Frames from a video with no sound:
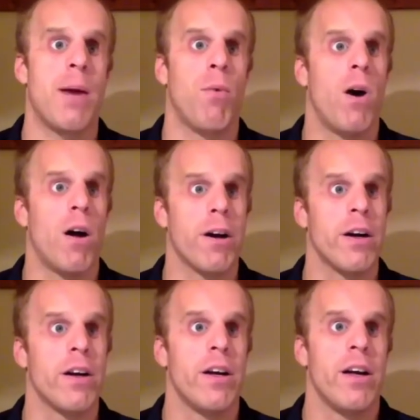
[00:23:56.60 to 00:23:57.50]

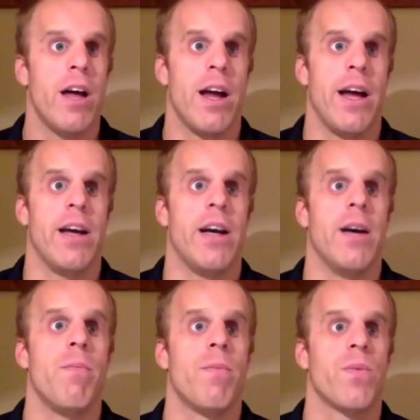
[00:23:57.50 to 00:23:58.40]
water and
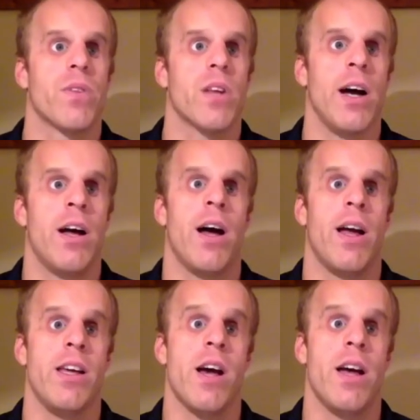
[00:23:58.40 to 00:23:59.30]

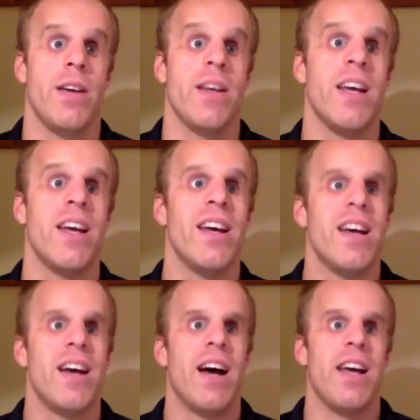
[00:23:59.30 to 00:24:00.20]
I
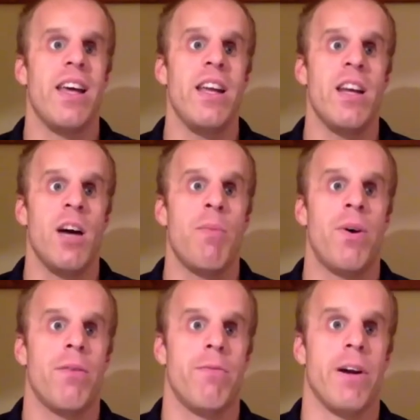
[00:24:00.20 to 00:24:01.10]
heat up
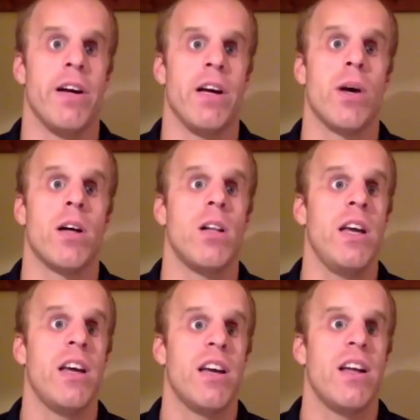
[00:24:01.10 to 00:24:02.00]
very quickly.